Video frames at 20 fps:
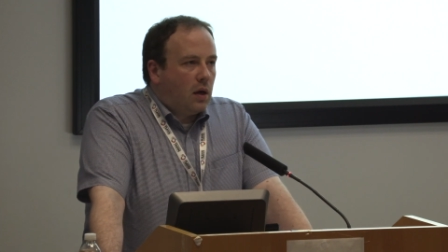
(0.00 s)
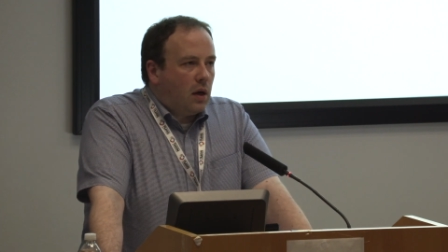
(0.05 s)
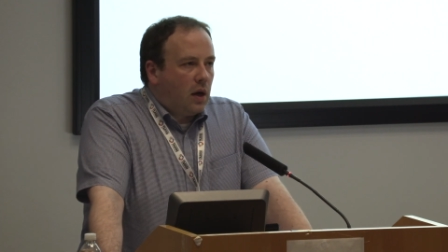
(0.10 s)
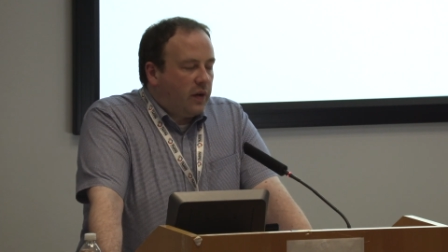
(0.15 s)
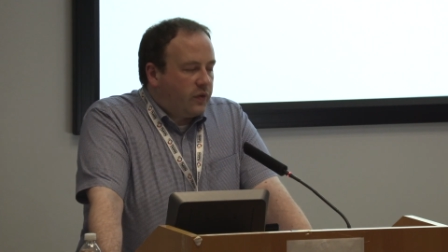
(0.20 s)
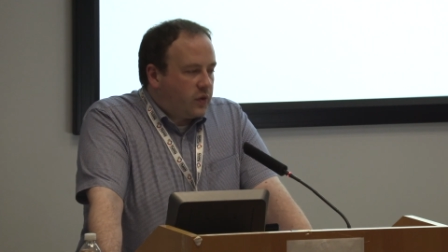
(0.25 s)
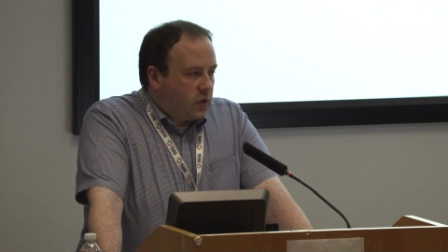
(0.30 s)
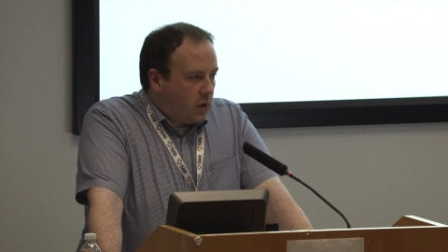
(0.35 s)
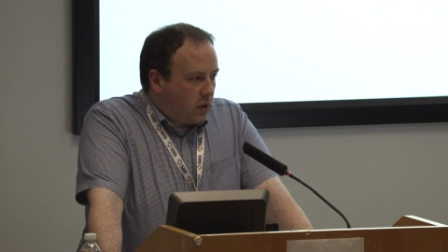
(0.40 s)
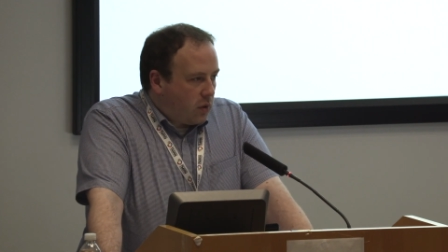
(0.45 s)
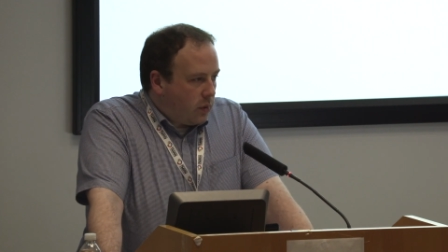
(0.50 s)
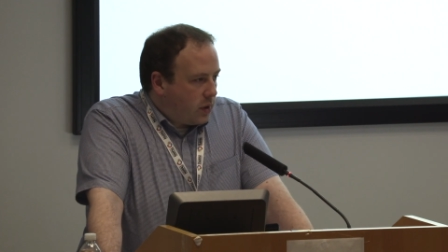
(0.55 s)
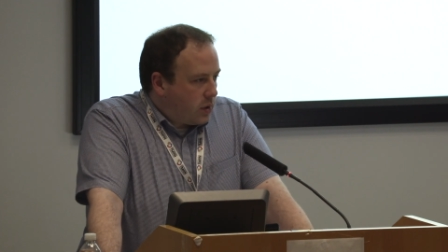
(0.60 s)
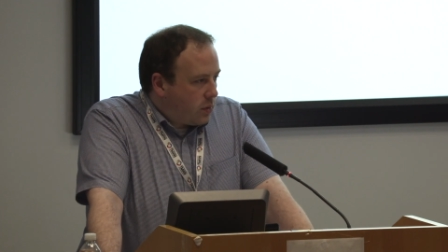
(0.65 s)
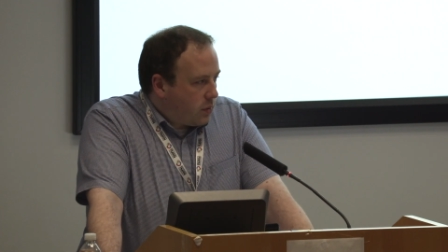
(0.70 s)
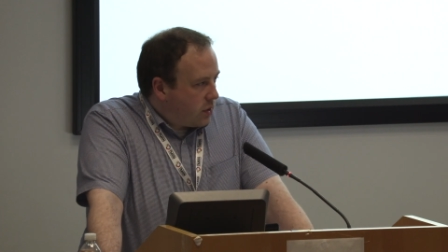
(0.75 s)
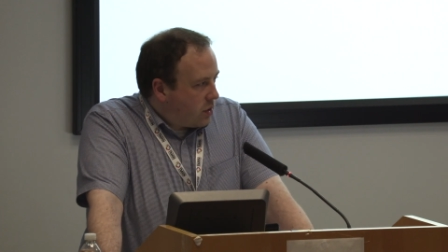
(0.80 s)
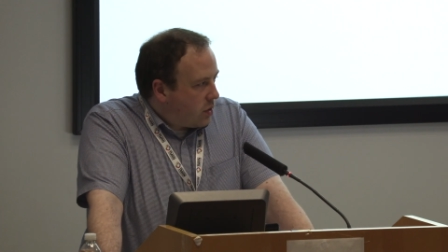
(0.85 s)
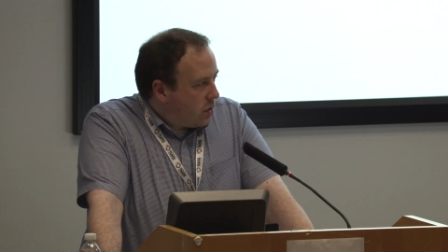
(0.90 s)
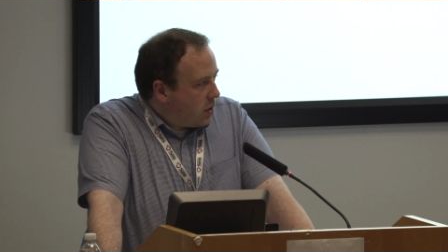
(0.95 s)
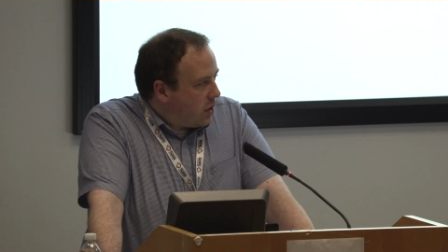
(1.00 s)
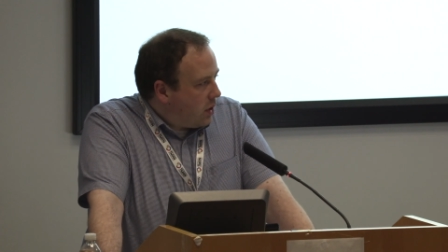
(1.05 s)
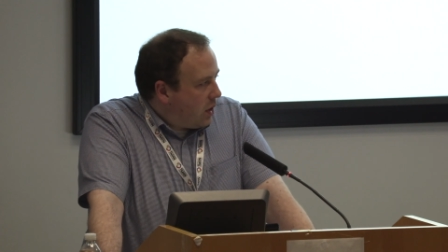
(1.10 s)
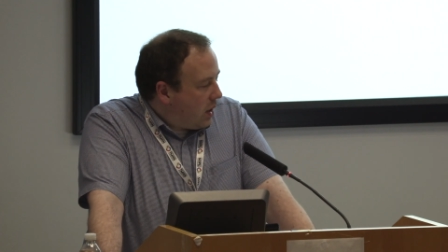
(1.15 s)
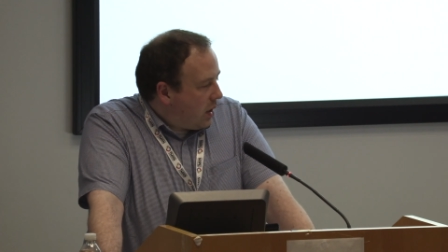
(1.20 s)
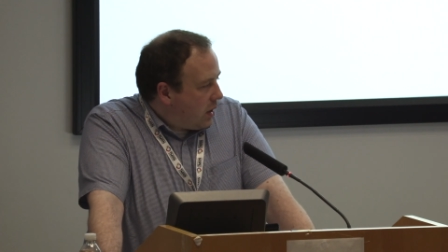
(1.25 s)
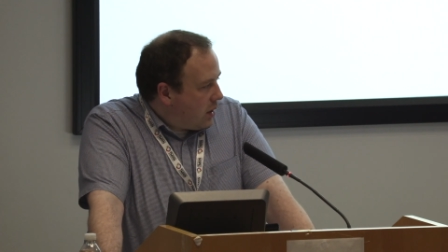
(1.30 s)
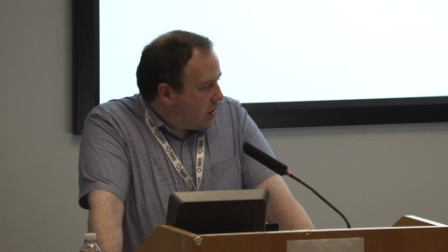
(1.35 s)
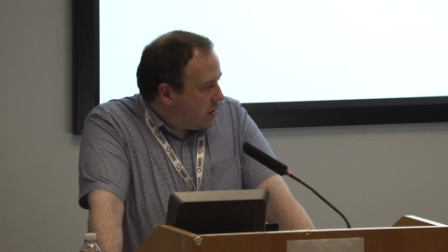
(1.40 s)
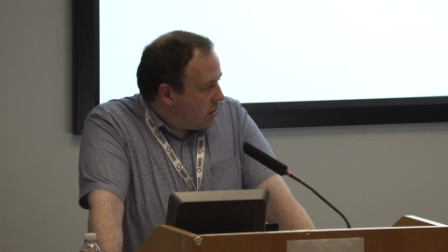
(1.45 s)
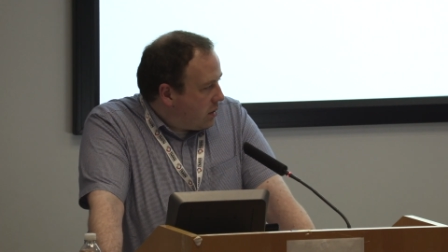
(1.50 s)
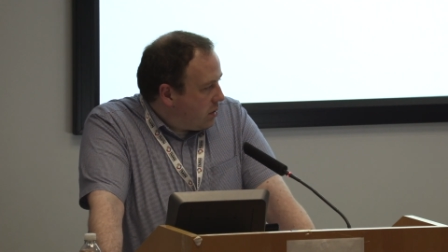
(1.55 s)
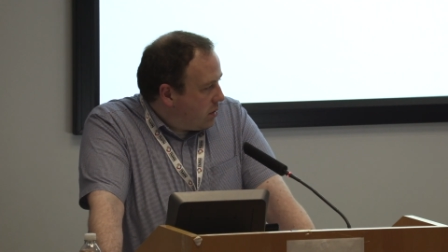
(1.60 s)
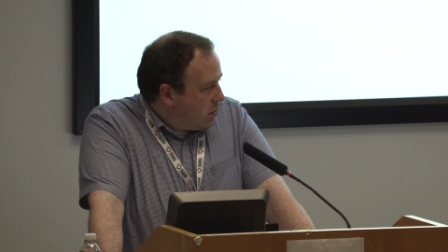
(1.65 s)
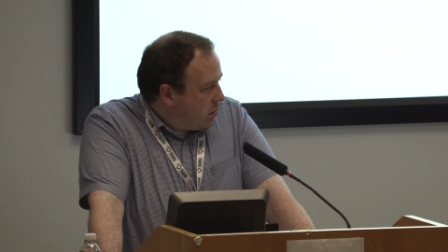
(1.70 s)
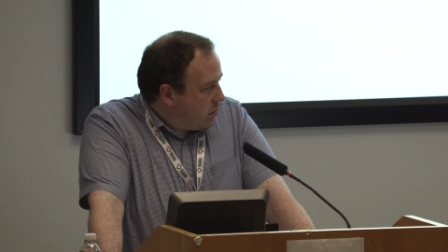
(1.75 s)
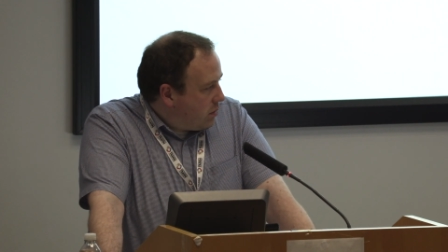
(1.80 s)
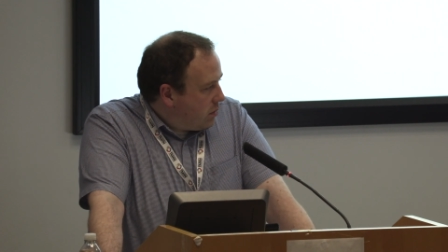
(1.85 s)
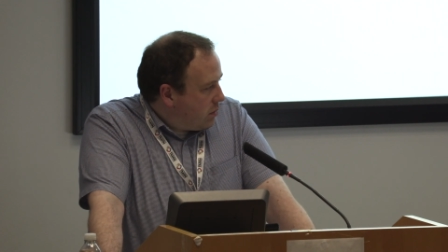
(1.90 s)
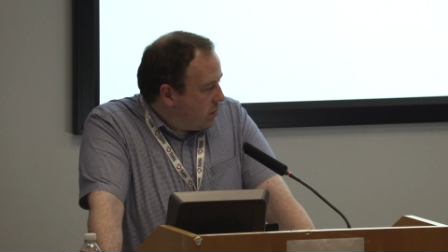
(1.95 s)
after they go into a study, and
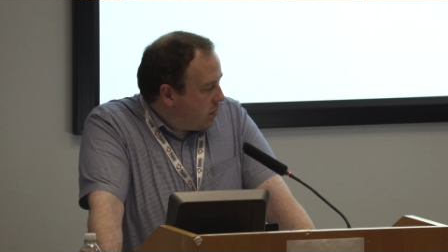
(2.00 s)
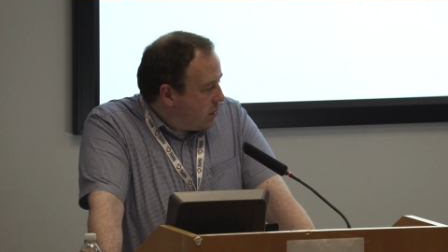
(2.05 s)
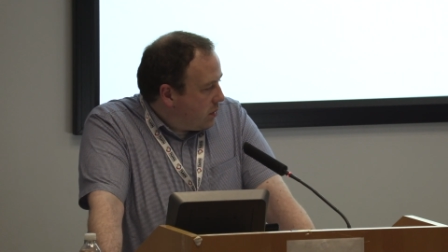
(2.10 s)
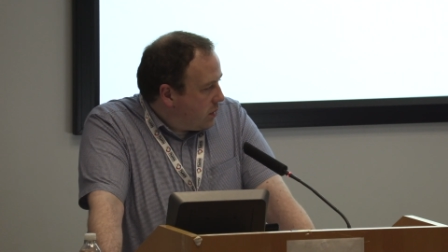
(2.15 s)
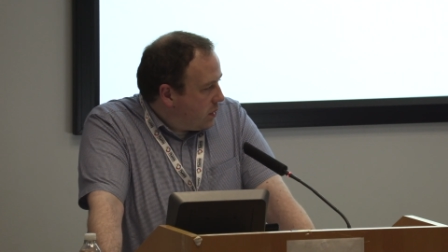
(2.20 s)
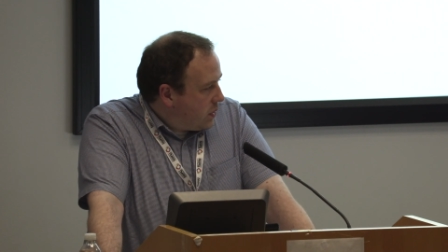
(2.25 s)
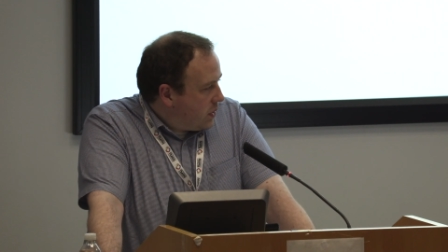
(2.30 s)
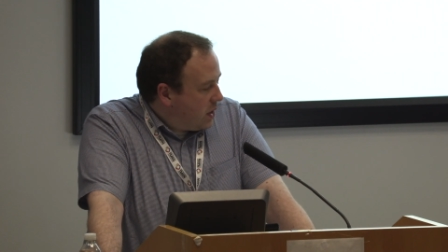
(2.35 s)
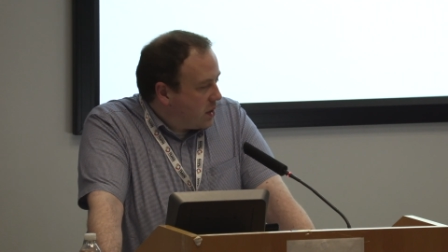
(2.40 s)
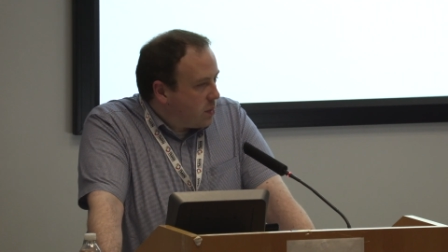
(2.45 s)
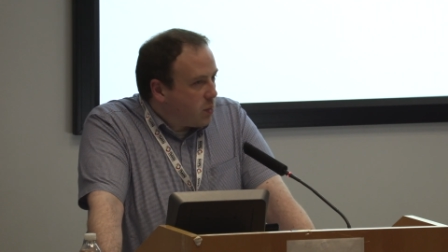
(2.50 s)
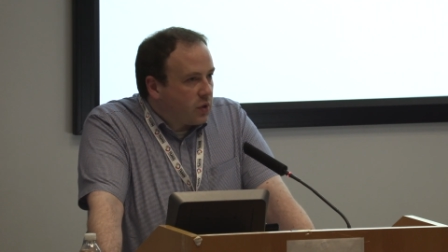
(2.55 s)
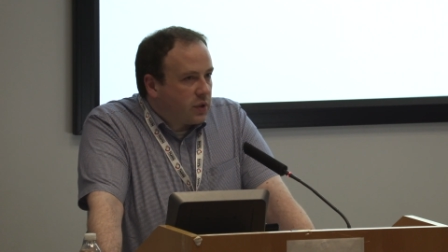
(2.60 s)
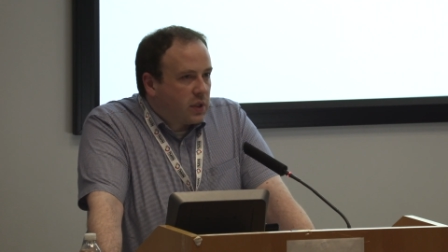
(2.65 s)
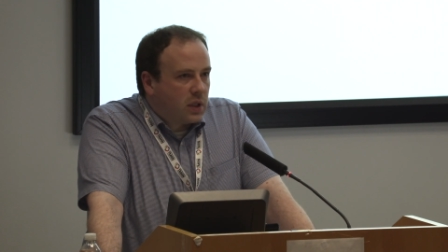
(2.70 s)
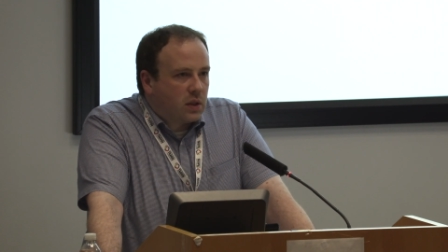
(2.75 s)
6 months